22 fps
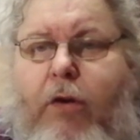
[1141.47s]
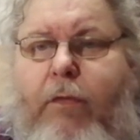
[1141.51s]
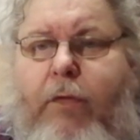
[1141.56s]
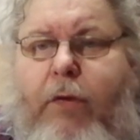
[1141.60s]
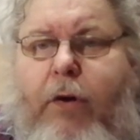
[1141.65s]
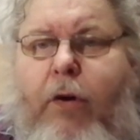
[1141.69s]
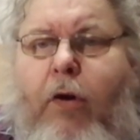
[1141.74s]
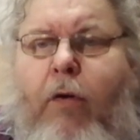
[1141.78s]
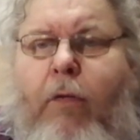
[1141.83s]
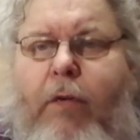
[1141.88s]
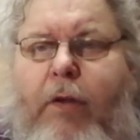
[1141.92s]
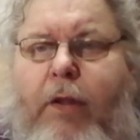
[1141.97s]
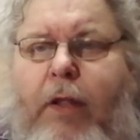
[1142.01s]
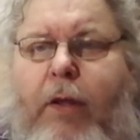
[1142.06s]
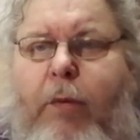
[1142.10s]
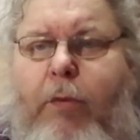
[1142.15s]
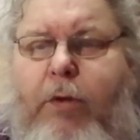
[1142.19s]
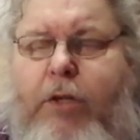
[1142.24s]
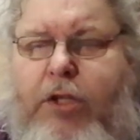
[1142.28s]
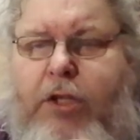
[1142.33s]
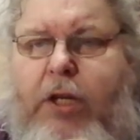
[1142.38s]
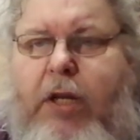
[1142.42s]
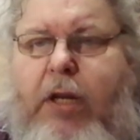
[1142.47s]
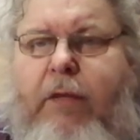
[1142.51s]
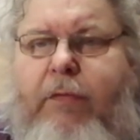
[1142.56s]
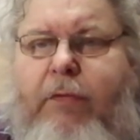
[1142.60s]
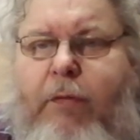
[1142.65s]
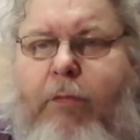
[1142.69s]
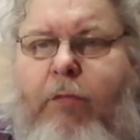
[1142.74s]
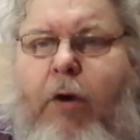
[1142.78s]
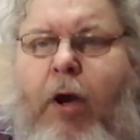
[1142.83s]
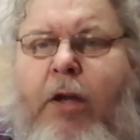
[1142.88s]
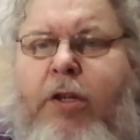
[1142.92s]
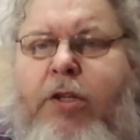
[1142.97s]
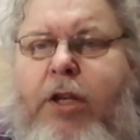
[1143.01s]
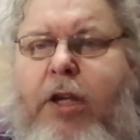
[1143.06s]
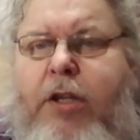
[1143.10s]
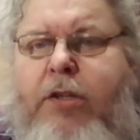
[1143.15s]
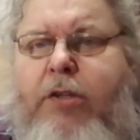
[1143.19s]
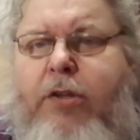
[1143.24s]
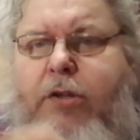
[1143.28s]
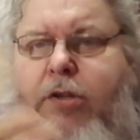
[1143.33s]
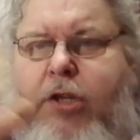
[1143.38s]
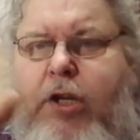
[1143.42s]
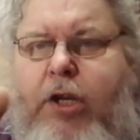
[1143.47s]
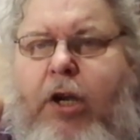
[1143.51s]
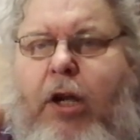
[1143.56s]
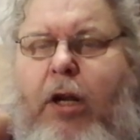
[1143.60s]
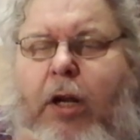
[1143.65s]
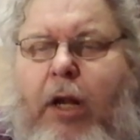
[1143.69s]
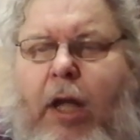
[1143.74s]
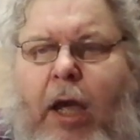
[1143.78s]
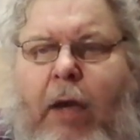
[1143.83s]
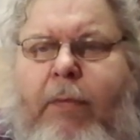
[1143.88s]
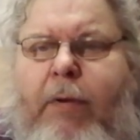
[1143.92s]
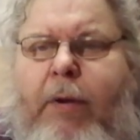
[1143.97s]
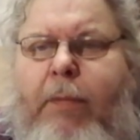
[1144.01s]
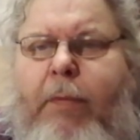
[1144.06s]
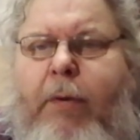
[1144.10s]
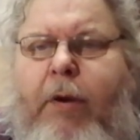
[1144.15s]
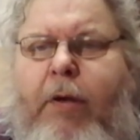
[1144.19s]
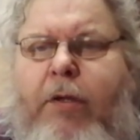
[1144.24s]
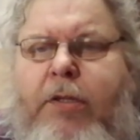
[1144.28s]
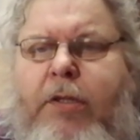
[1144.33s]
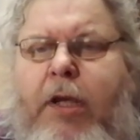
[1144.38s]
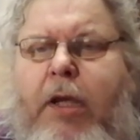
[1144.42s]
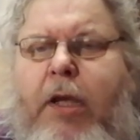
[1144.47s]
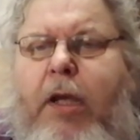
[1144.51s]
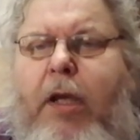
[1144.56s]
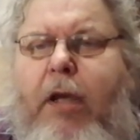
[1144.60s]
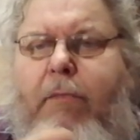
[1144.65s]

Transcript: over and over that when she lived in Rochester, she got library books,